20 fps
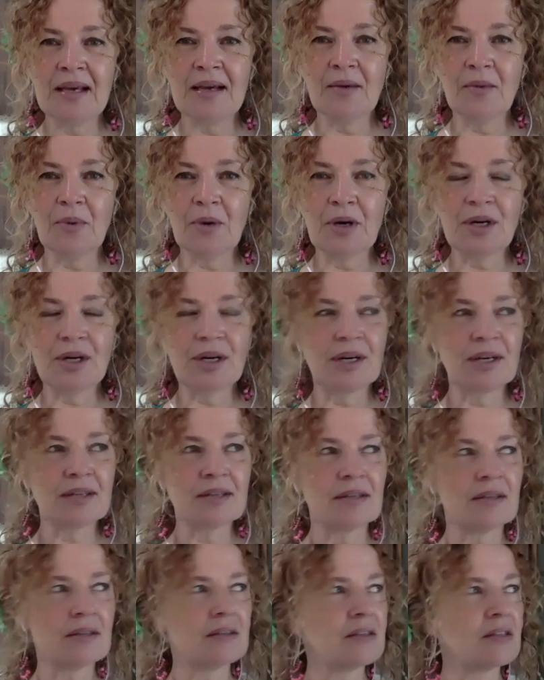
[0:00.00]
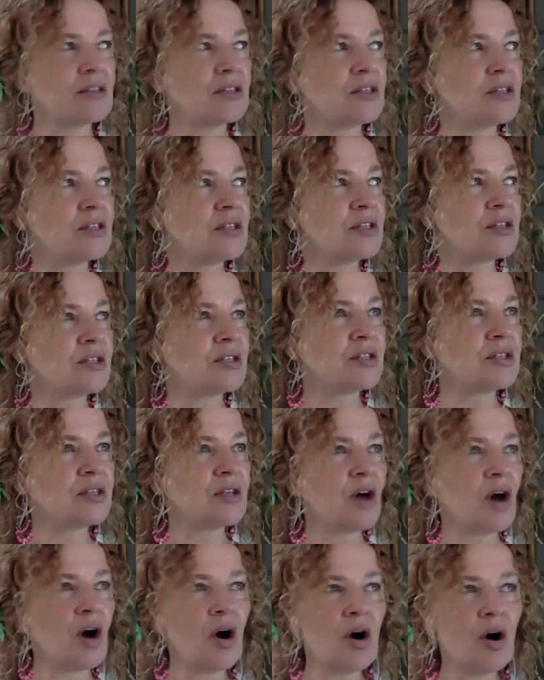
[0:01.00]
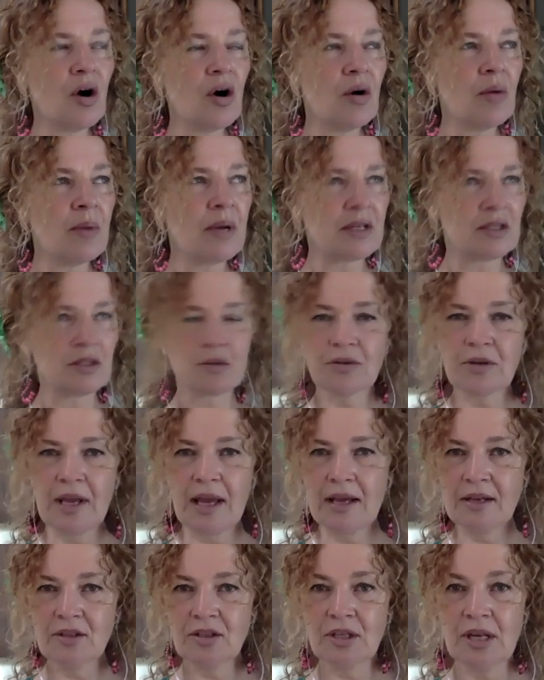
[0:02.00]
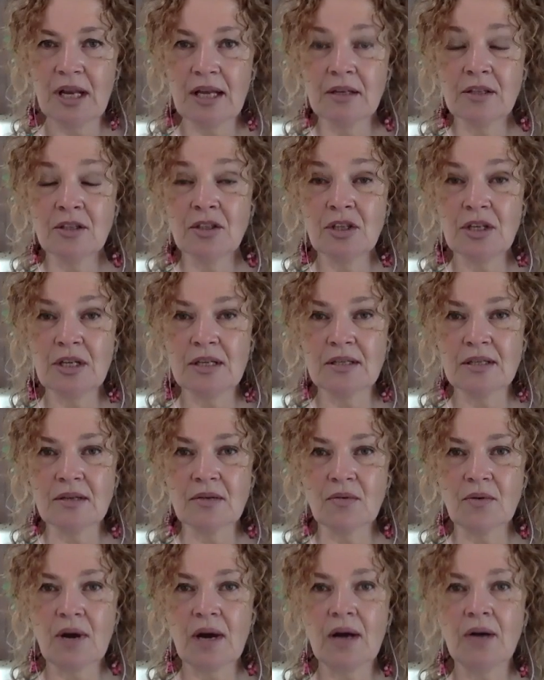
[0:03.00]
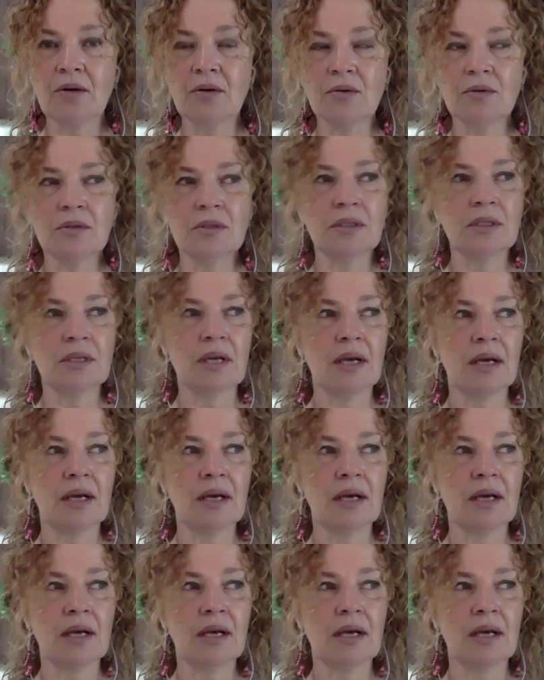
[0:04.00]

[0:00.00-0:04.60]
where so much creation energy is around,